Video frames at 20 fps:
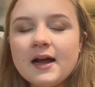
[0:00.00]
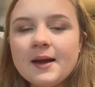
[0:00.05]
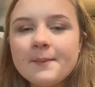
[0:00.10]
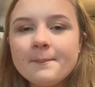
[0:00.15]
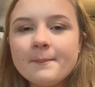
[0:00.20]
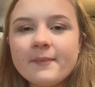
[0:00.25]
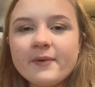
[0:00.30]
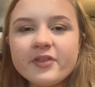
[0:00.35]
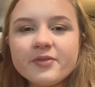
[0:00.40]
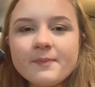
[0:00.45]

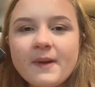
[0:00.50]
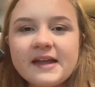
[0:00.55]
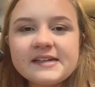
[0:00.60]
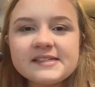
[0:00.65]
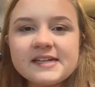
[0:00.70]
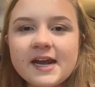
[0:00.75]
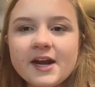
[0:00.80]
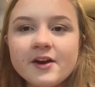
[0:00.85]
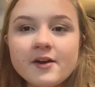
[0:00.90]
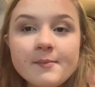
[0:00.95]
with
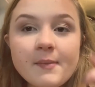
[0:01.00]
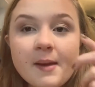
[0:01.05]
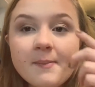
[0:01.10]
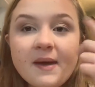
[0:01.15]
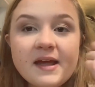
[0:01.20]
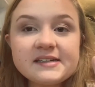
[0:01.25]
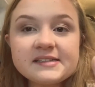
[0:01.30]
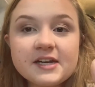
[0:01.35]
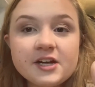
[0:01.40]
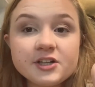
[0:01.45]
mascara, my
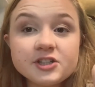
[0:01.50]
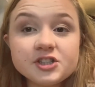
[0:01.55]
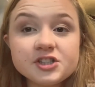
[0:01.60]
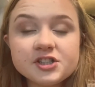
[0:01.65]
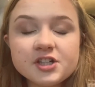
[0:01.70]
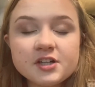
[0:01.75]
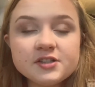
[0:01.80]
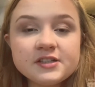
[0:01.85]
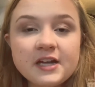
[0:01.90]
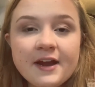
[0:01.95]
mascara just
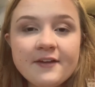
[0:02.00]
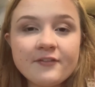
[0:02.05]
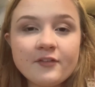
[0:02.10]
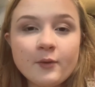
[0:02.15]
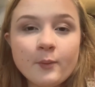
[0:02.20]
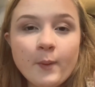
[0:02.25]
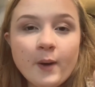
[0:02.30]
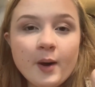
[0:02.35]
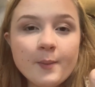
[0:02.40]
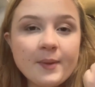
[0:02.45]
goes
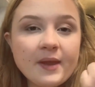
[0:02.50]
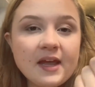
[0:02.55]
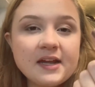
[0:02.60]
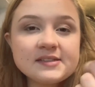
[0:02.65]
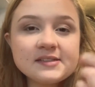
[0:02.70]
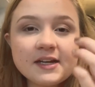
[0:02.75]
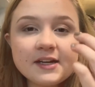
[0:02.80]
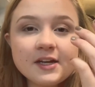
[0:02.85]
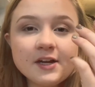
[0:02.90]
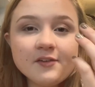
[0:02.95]
everywhere because
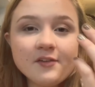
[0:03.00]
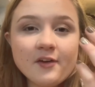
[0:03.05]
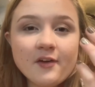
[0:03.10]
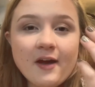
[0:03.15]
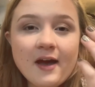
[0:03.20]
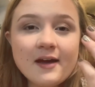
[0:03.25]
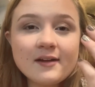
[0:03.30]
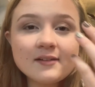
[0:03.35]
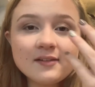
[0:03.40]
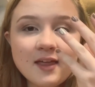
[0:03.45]
I don't know
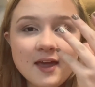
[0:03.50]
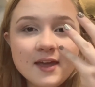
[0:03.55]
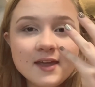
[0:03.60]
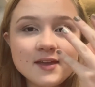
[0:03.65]
how to like